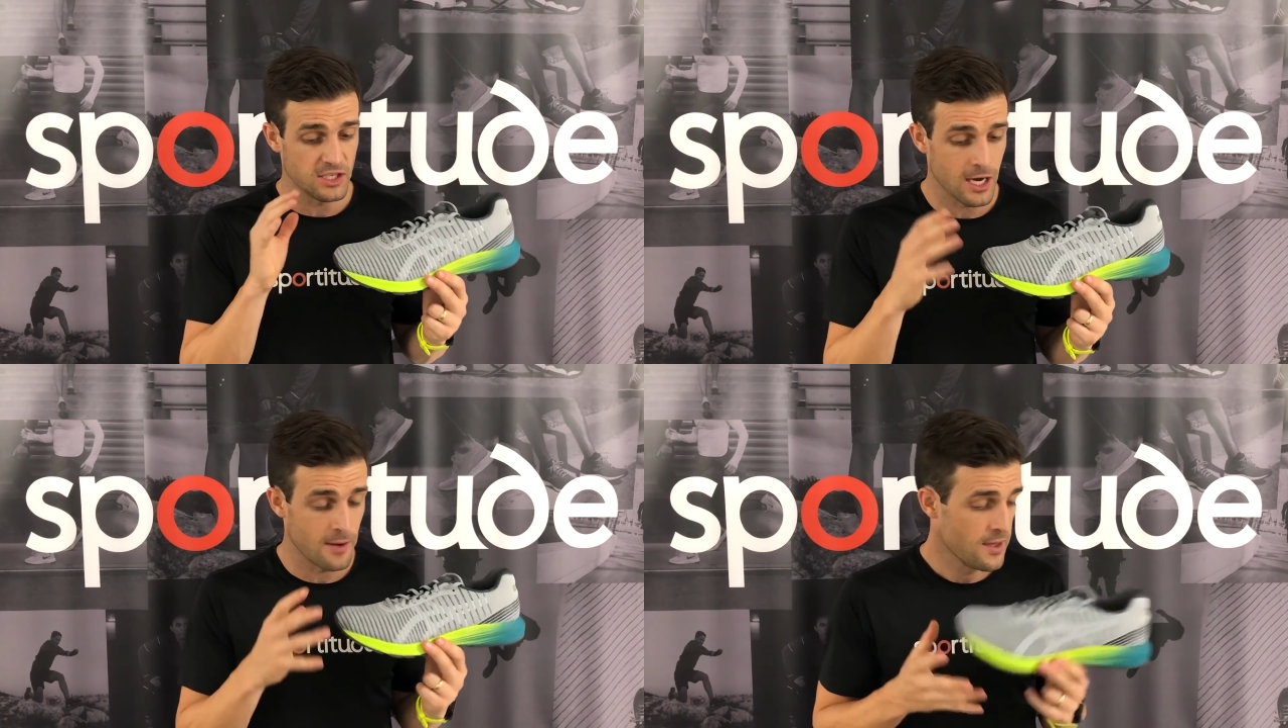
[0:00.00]

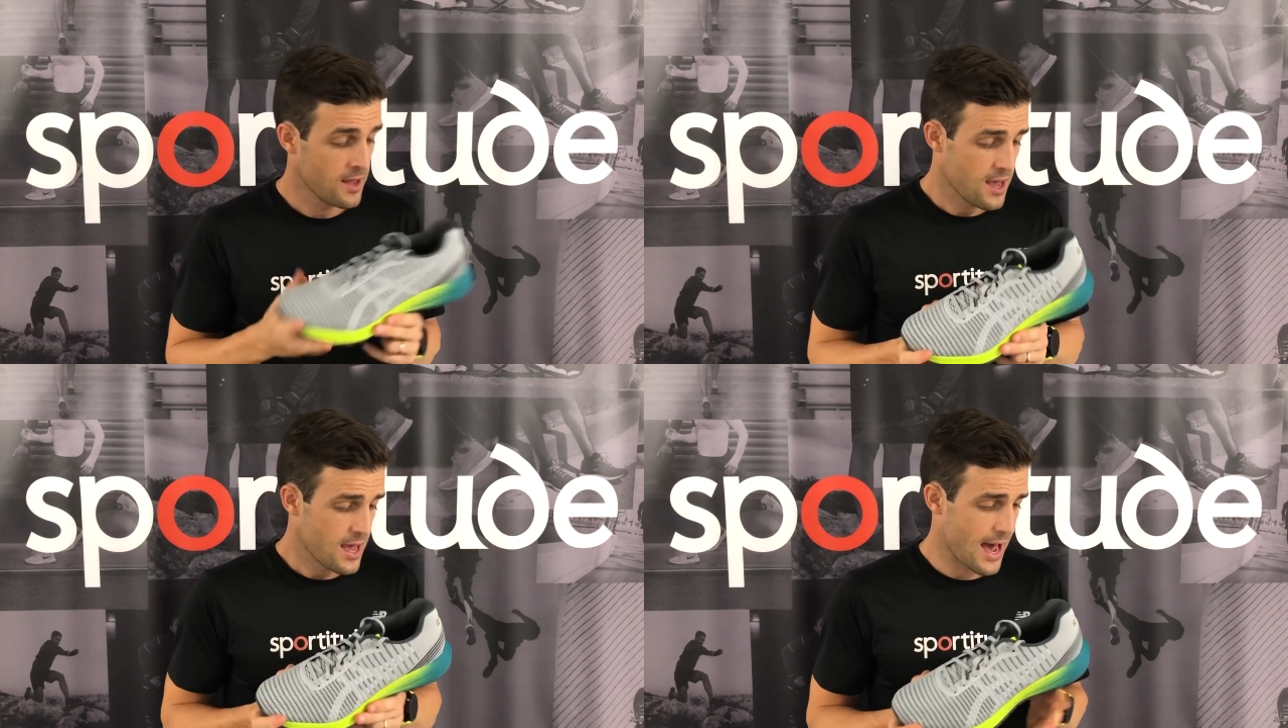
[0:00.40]
So
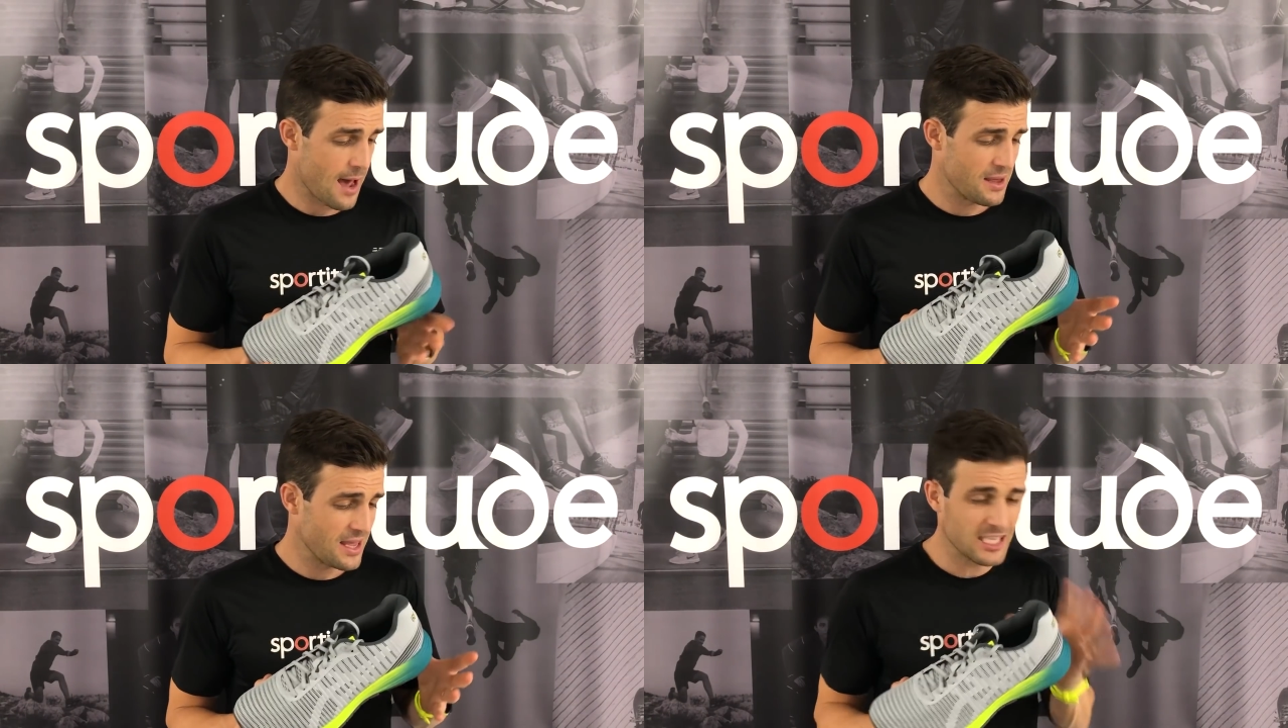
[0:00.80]

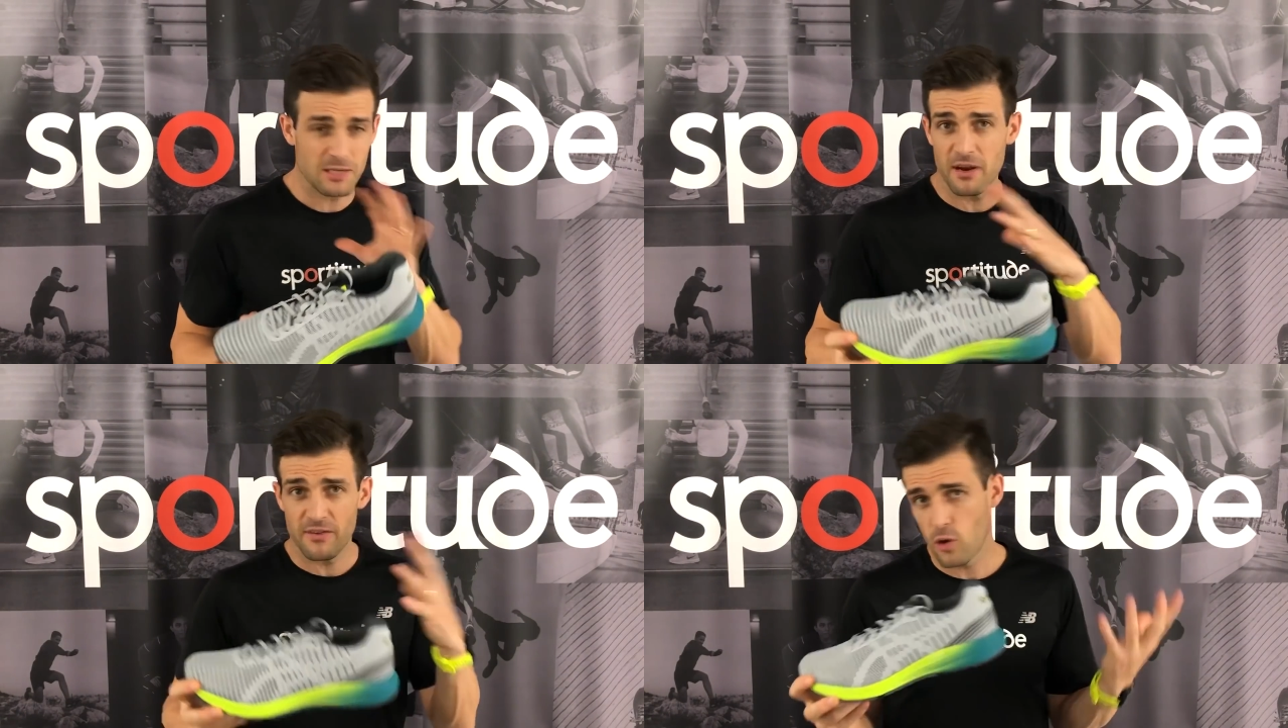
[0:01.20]
yeah, it's a
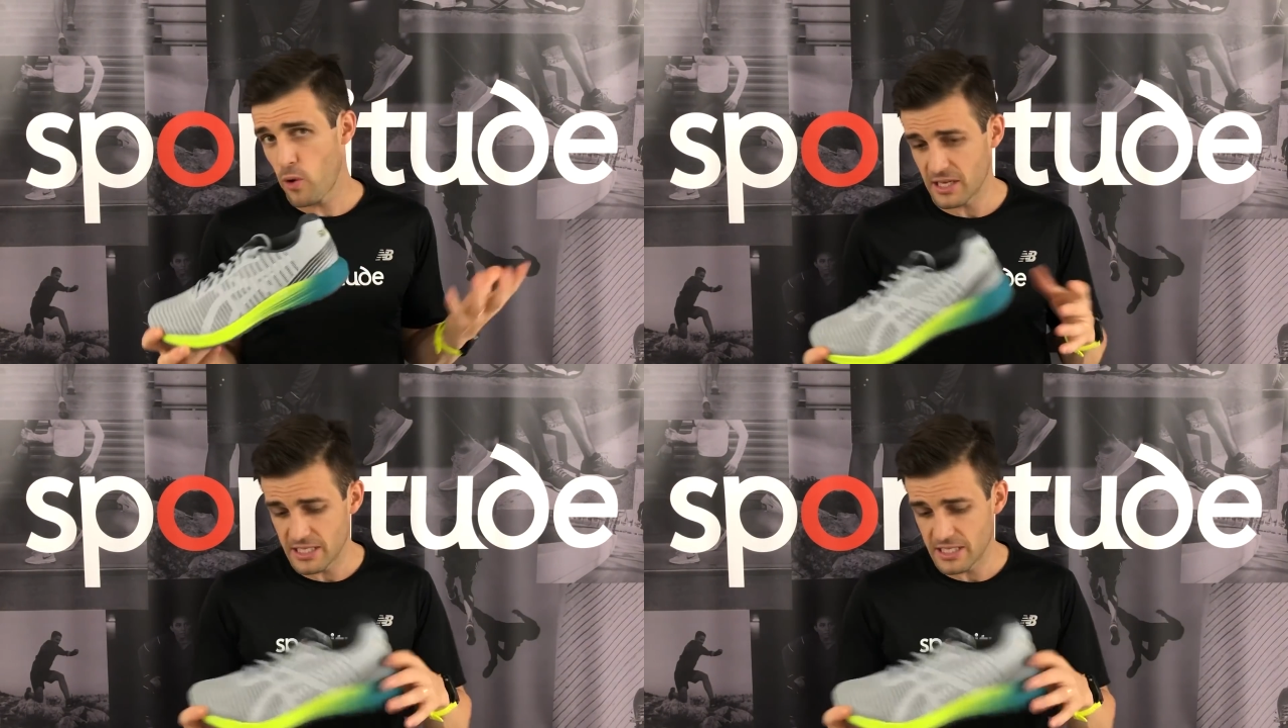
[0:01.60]
bit of a quick,